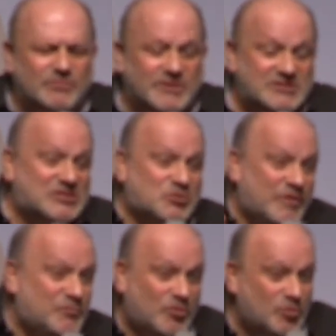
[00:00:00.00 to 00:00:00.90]
it's just a
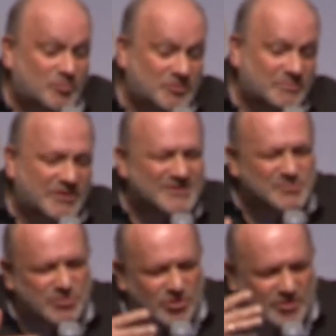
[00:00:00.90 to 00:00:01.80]
red robe, but it's
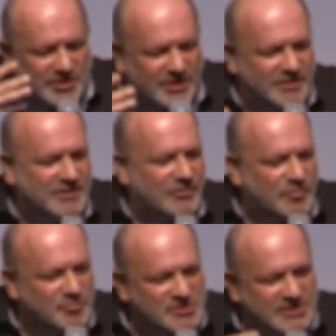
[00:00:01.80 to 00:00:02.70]
beyond that. It kind of
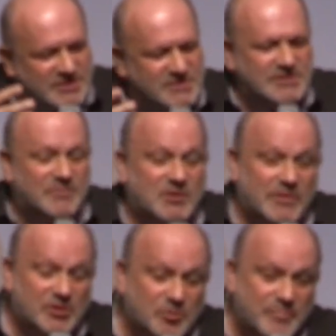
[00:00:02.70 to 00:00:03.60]
represents something
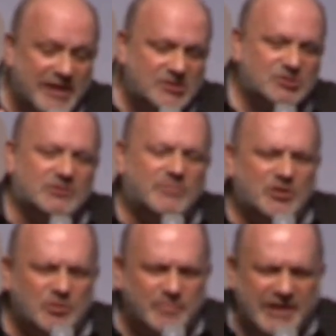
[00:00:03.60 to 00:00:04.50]
about her passion, about
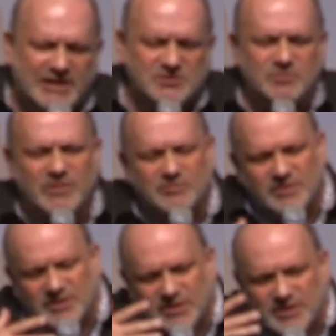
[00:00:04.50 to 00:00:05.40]
her past, about
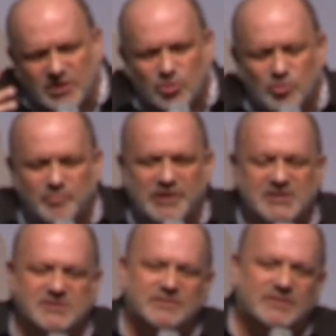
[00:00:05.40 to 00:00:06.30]
her
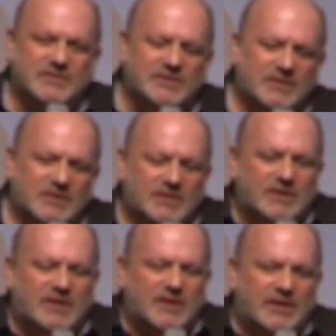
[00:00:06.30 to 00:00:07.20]
complexity.
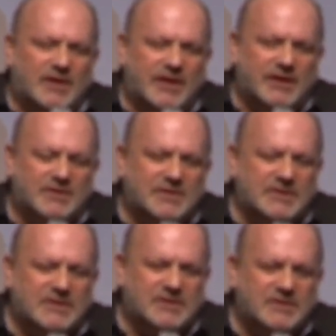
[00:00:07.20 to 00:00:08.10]
And
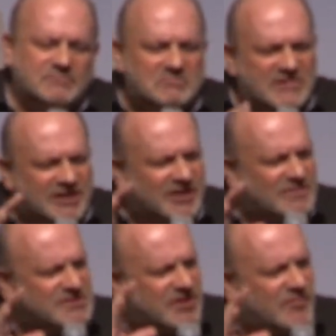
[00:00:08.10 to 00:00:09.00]
that kind of
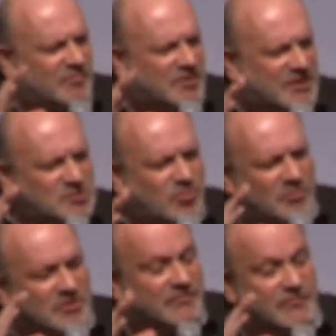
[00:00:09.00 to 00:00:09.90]
stuck with me. That's
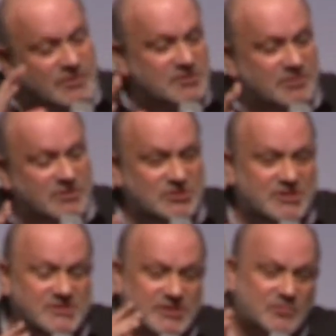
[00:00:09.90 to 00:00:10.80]
probably the first image
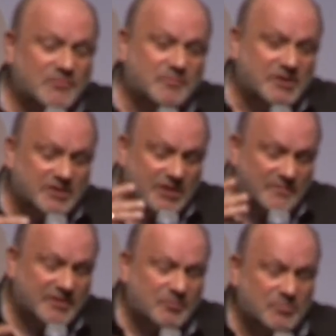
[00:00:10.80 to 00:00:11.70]
that stuck with me and kind
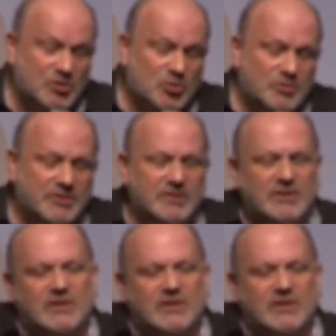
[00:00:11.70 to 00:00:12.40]
of kept me going